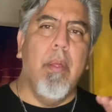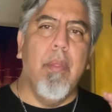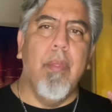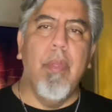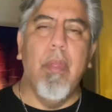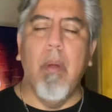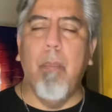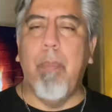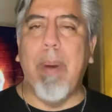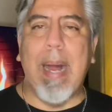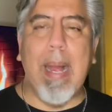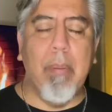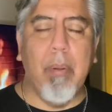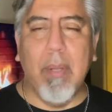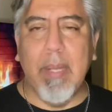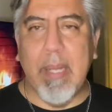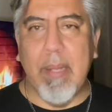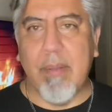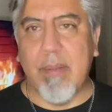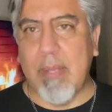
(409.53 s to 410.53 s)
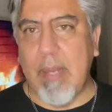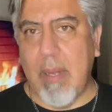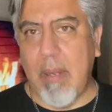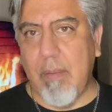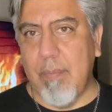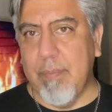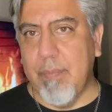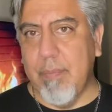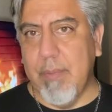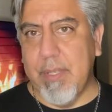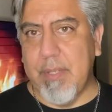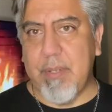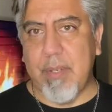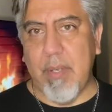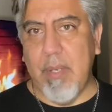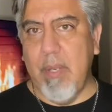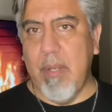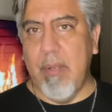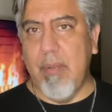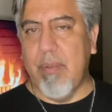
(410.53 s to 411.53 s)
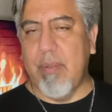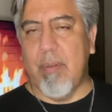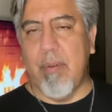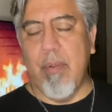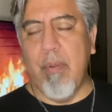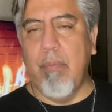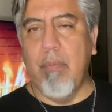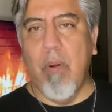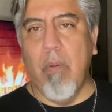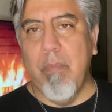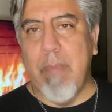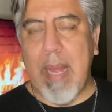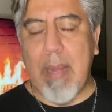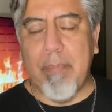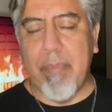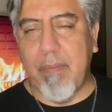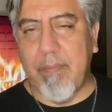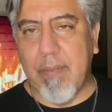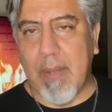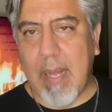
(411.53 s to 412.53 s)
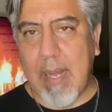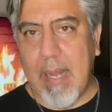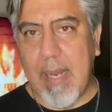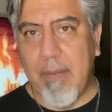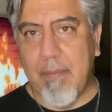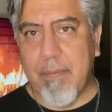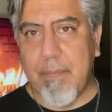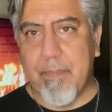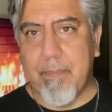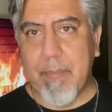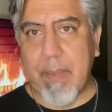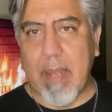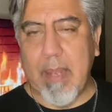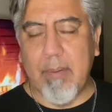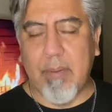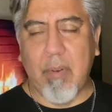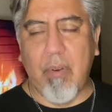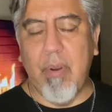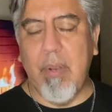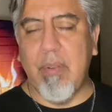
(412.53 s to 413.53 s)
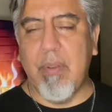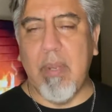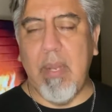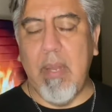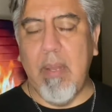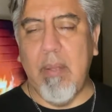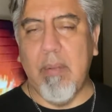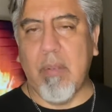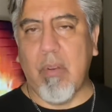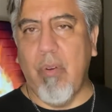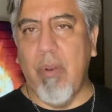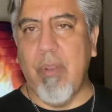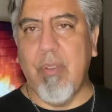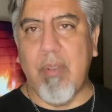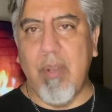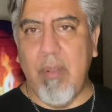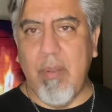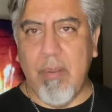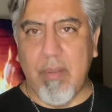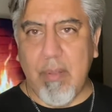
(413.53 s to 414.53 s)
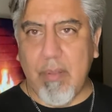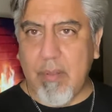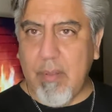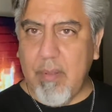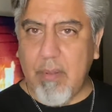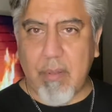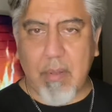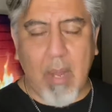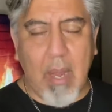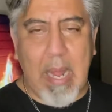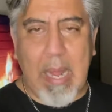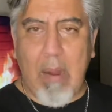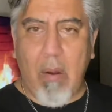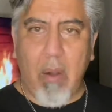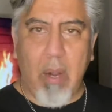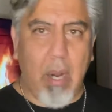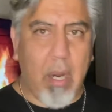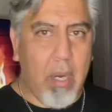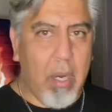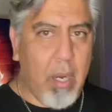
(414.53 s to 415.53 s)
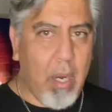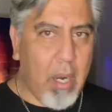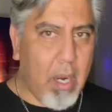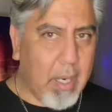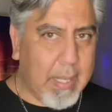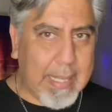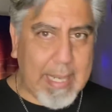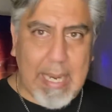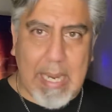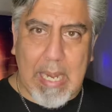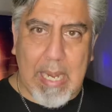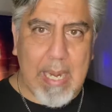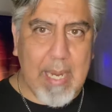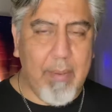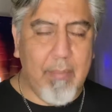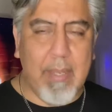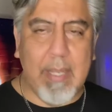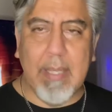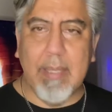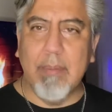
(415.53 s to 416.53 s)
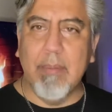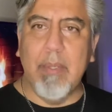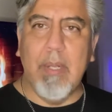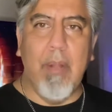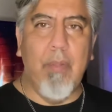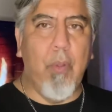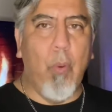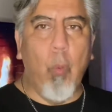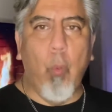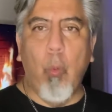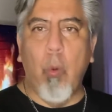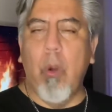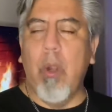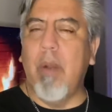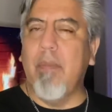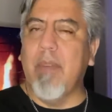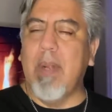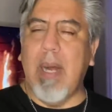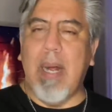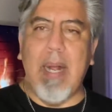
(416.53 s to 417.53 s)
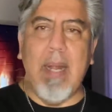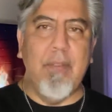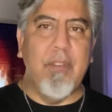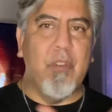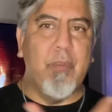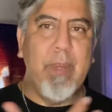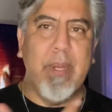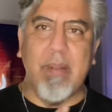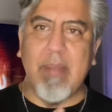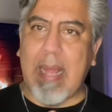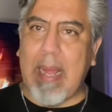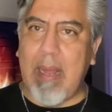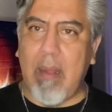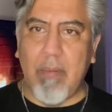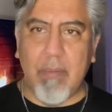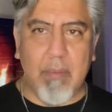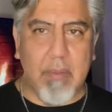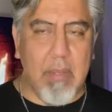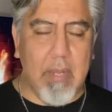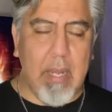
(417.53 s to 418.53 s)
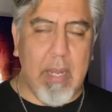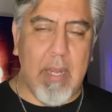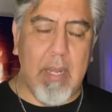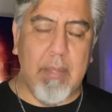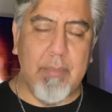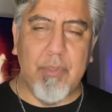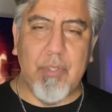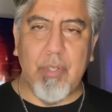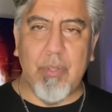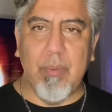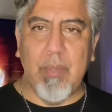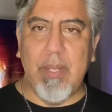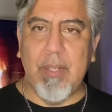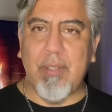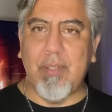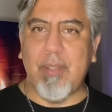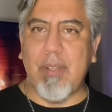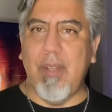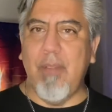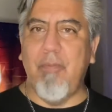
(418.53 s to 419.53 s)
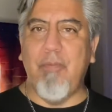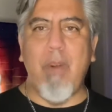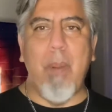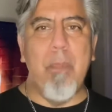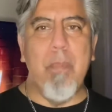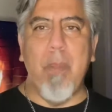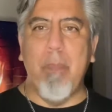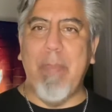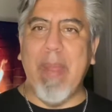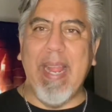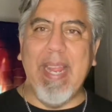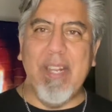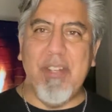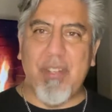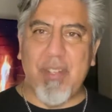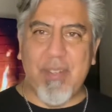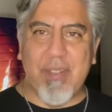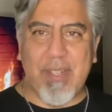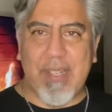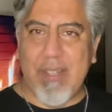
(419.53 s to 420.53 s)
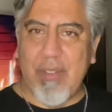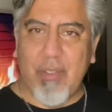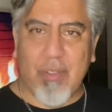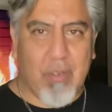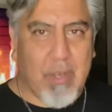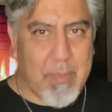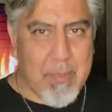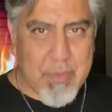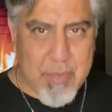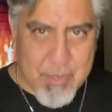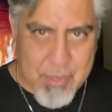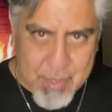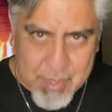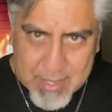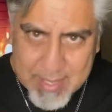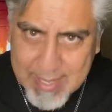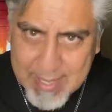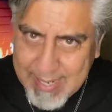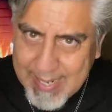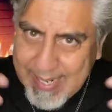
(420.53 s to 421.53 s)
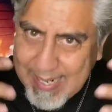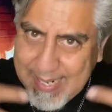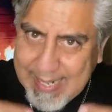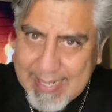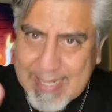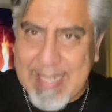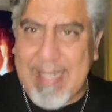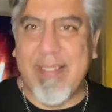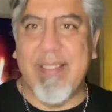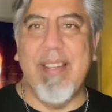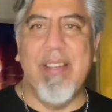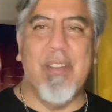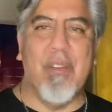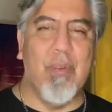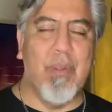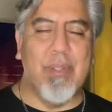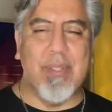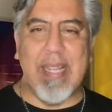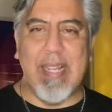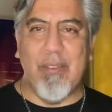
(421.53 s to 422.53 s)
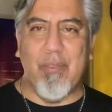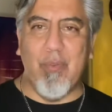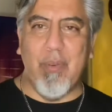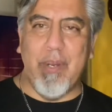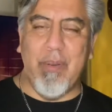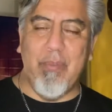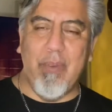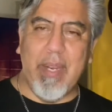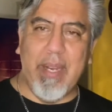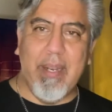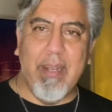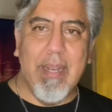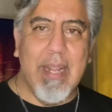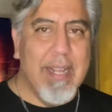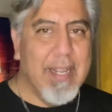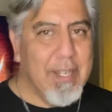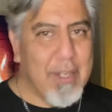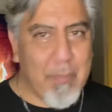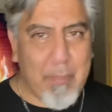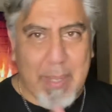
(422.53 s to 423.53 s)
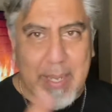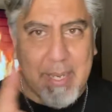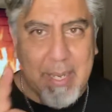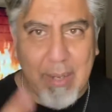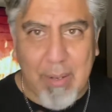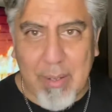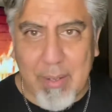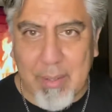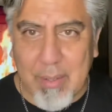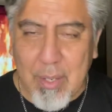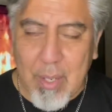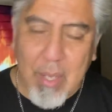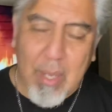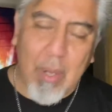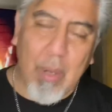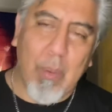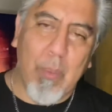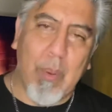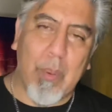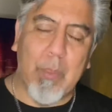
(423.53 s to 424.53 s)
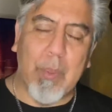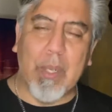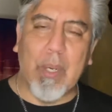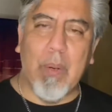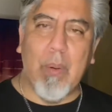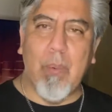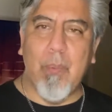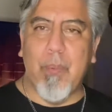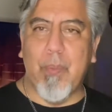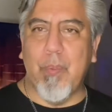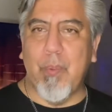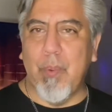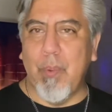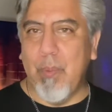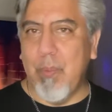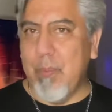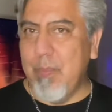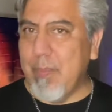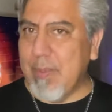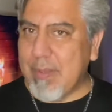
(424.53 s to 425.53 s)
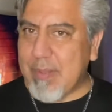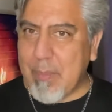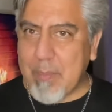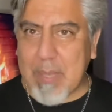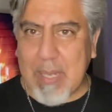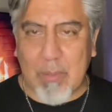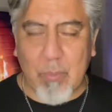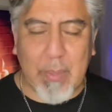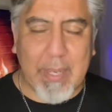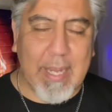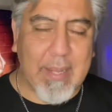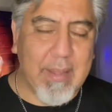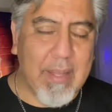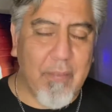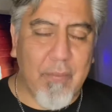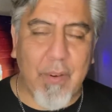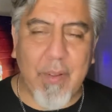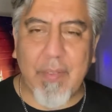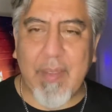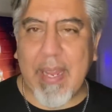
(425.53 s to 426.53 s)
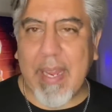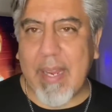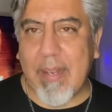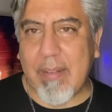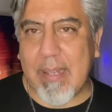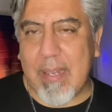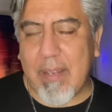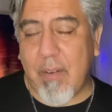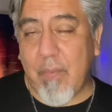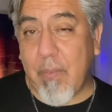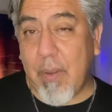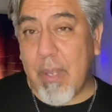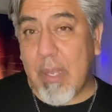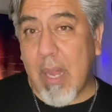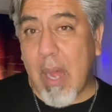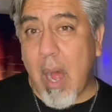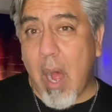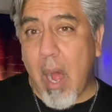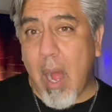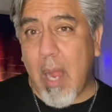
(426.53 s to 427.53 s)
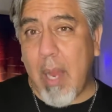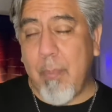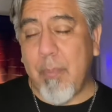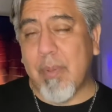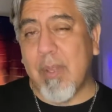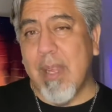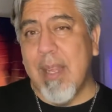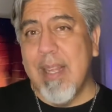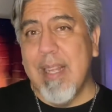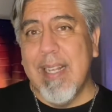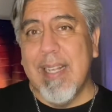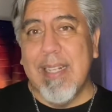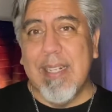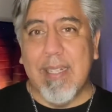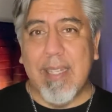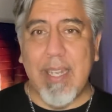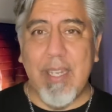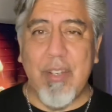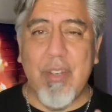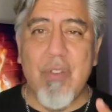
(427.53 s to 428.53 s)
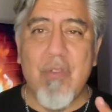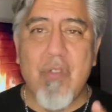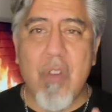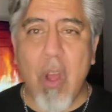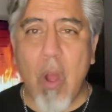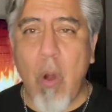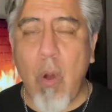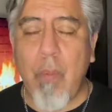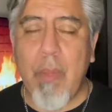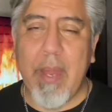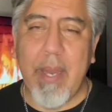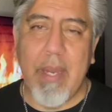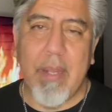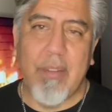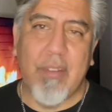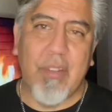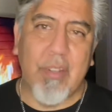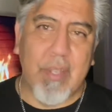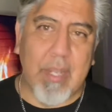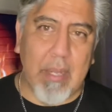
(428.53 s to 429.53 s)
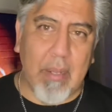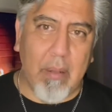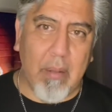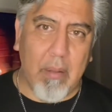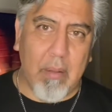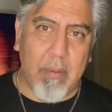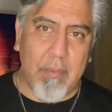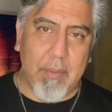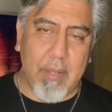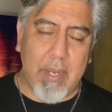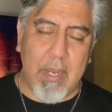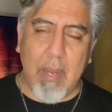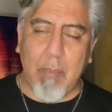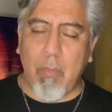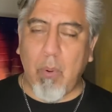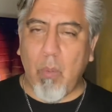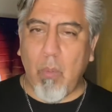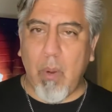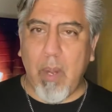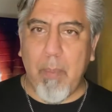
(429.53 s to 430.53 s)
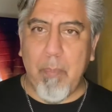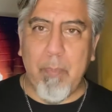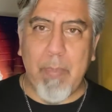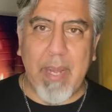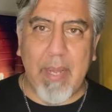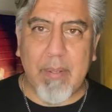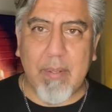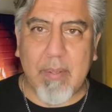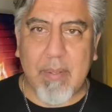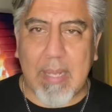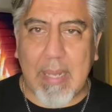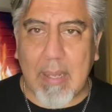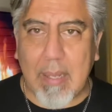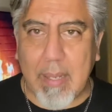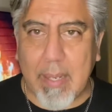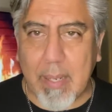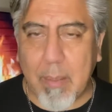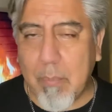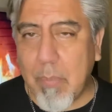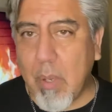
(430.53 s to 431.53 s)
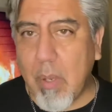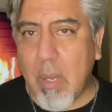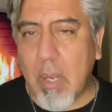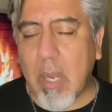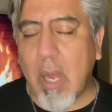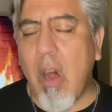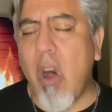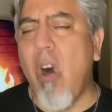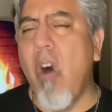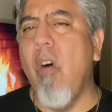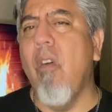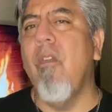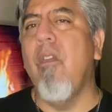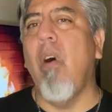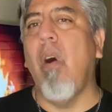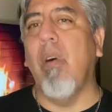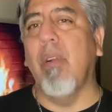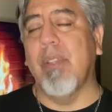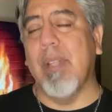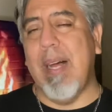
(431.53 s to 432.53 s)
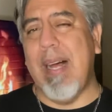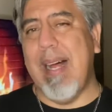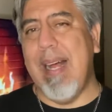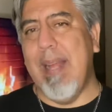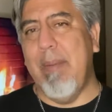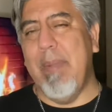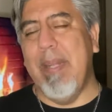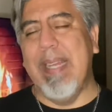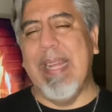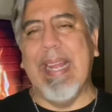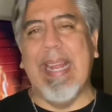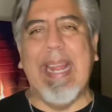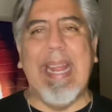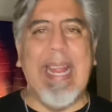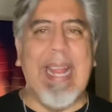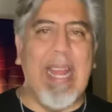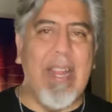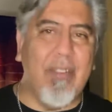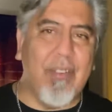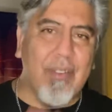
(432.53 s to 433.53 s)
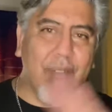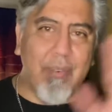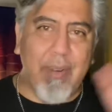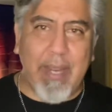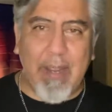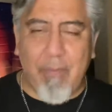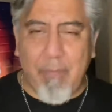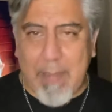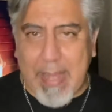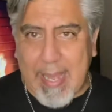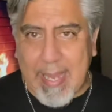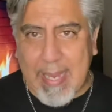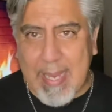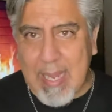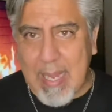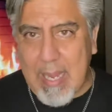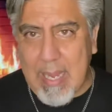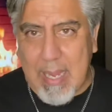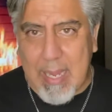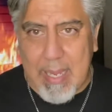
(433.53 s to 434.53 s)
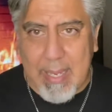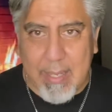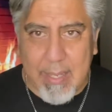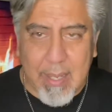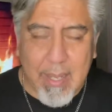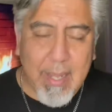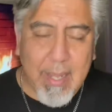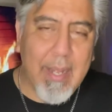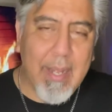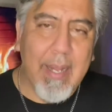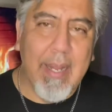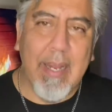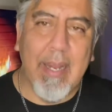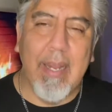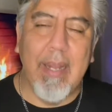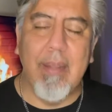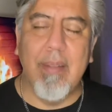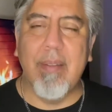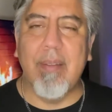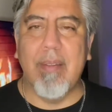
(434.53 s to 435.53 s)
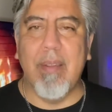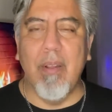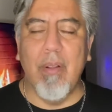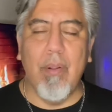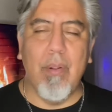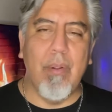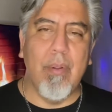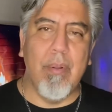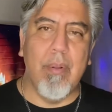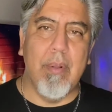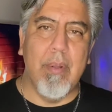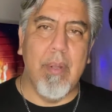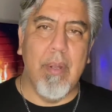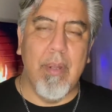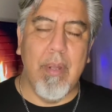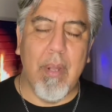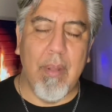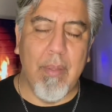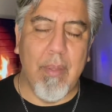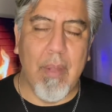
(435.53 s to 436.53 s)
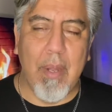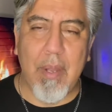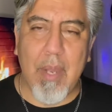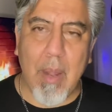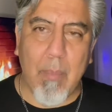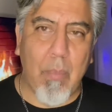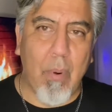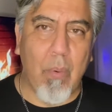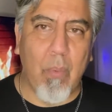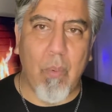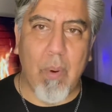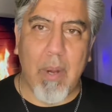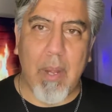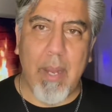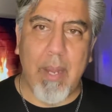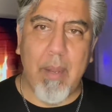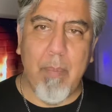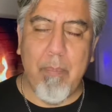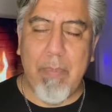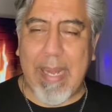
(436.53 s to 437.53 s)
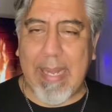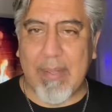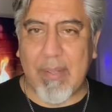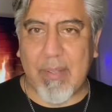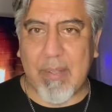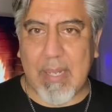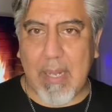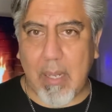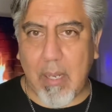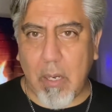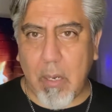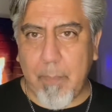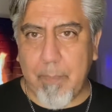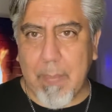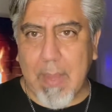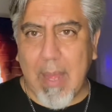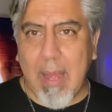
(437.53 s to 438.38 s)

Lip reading: The Bible itself, which is sort of the roadmap of life as Christians, this is our guide, right? The Word of God speaks out to us from the pages and the scriptures and gets into us as we read, depending on what we're going through. Sometimes we get different things at different times. Did you know that it's still the number one best-selling book of all time in the history of mankind? It's still the number one bestseller.